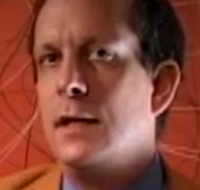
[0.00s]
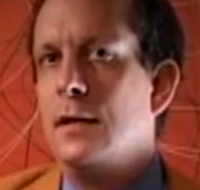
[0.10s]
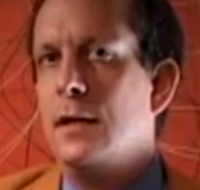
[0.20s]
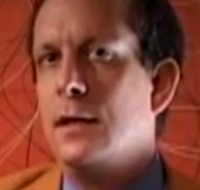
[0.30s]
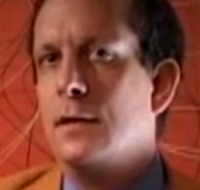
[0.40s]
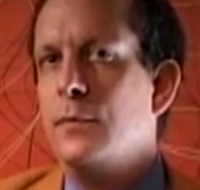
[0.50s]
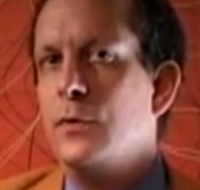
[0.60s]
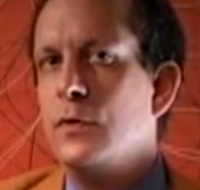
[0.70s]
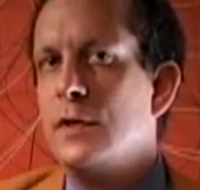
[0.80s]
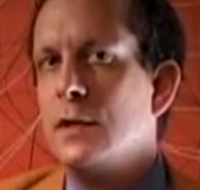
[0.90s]
the
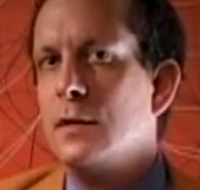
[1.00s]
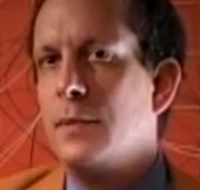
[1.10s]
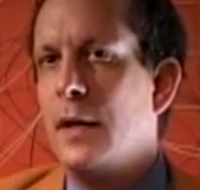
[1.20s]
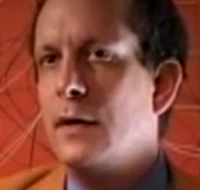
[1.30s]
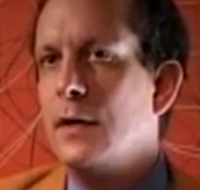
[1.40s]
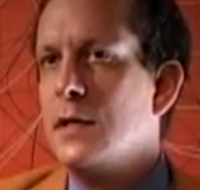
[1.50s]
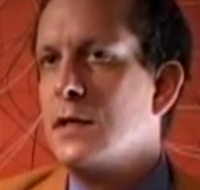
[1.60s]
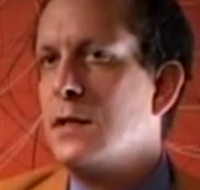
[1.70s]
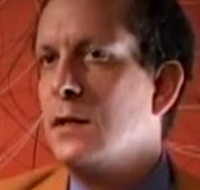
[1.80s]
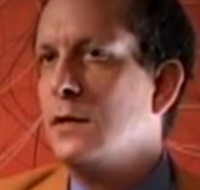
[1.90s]
computing power is
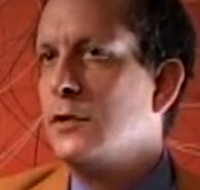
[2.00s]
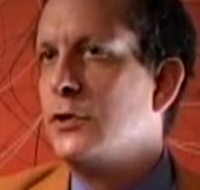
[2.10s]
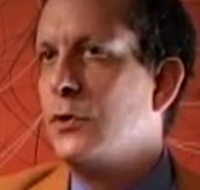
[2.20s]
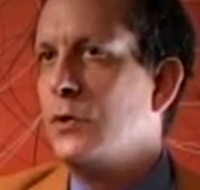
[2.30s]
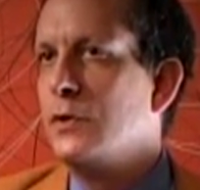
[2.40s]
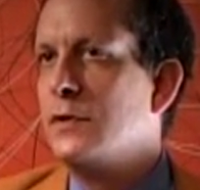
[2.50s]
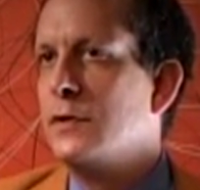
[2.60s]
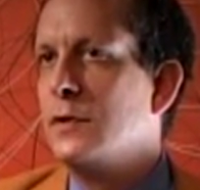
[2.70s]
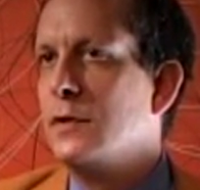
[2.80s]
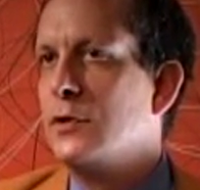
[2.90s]
still short
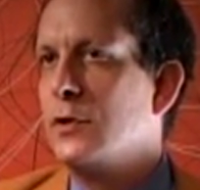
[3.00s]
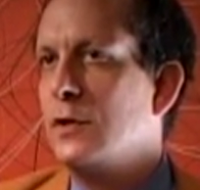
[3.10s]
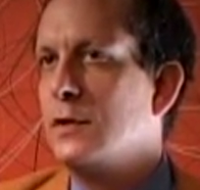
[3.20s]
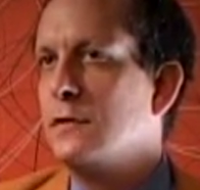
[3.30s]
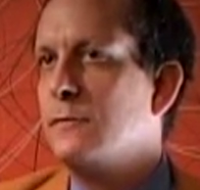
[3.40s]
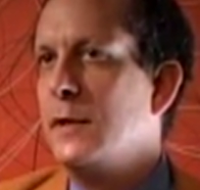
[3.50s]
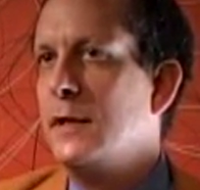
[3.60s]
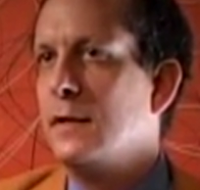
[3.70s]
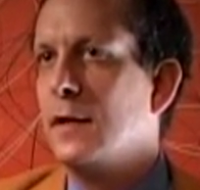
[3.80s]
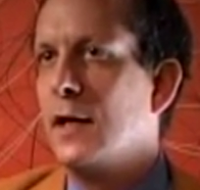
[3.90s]
of
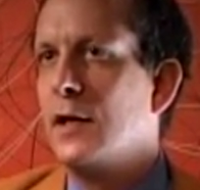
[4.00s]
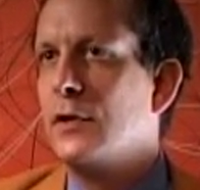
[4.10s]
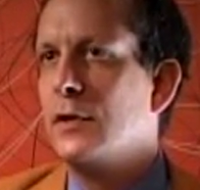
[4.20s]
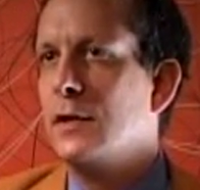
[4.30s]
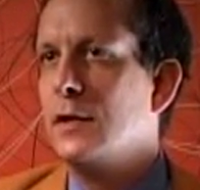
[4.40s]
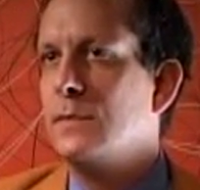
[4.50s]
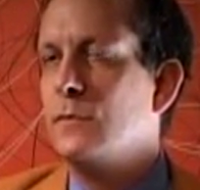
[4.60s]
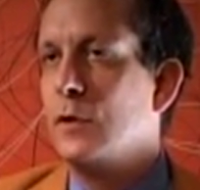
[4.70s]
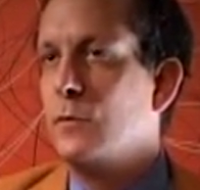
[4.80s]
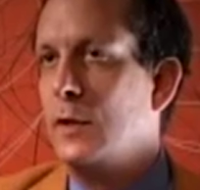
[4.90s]
being there,
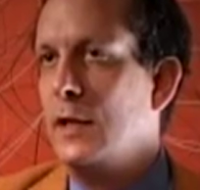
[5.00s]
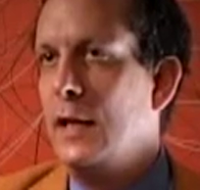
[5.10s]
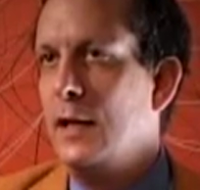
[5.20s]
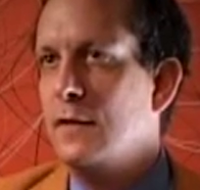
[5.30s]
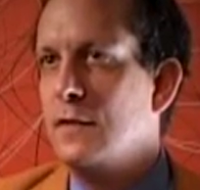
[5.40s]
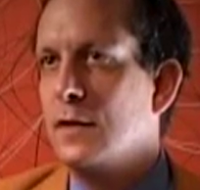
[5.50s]
what we need.